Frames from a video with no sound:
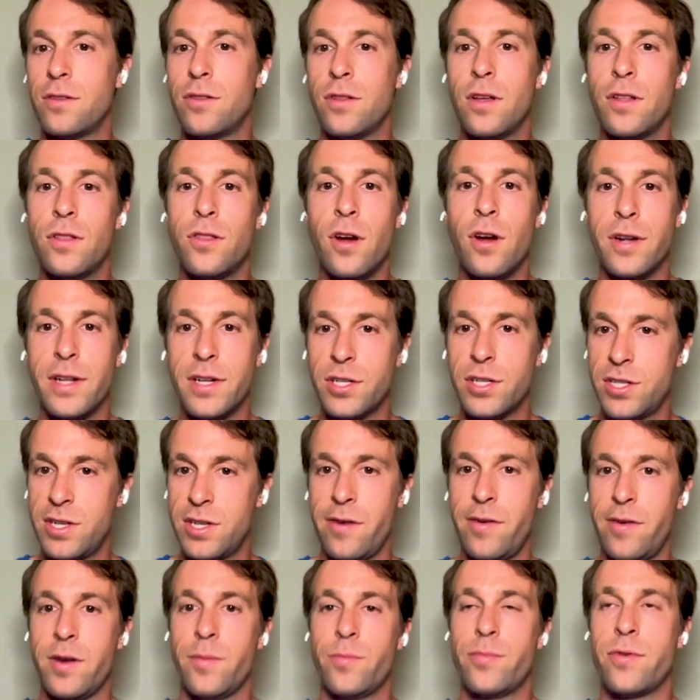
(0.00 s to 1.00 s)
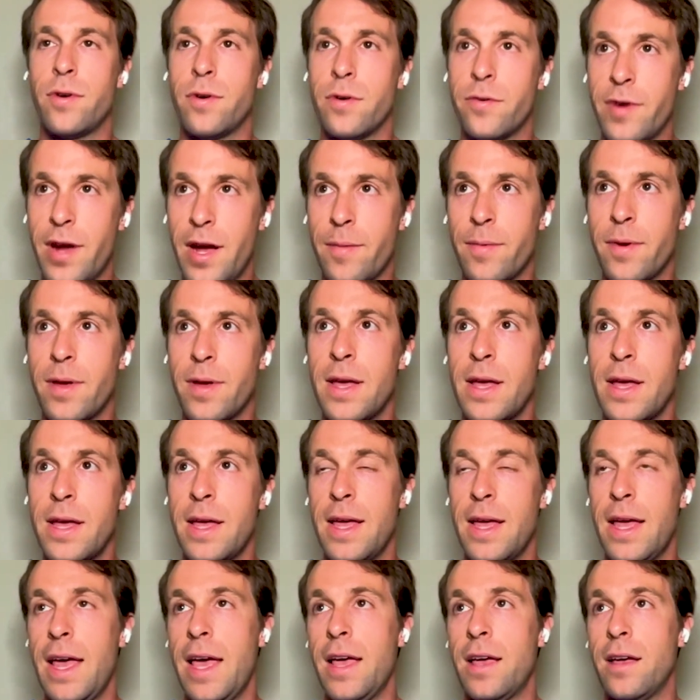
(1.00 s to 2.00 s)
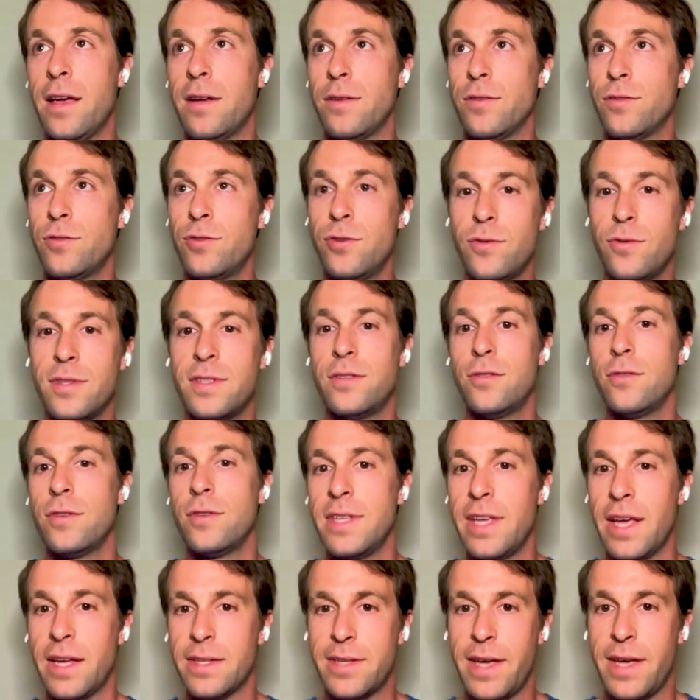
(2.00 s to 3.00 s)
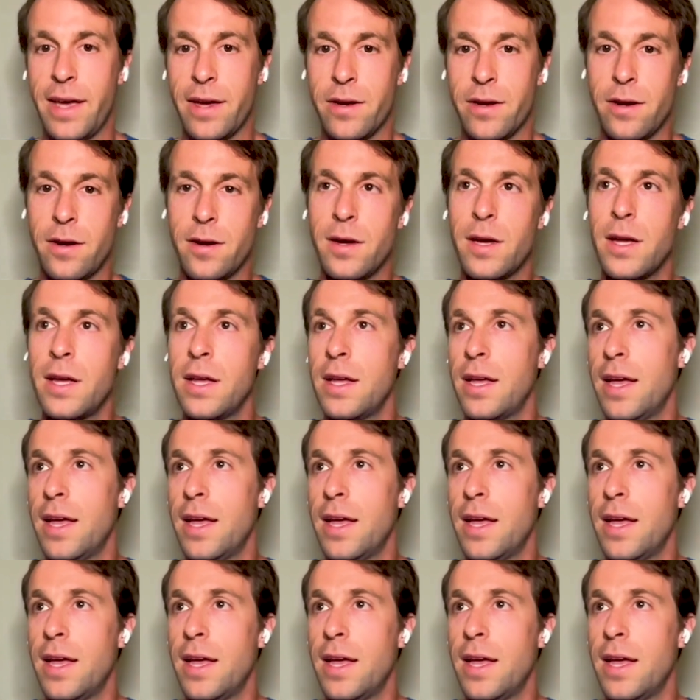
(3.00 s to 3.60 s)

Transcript: a knowledge sharing program uh, to to the attacker,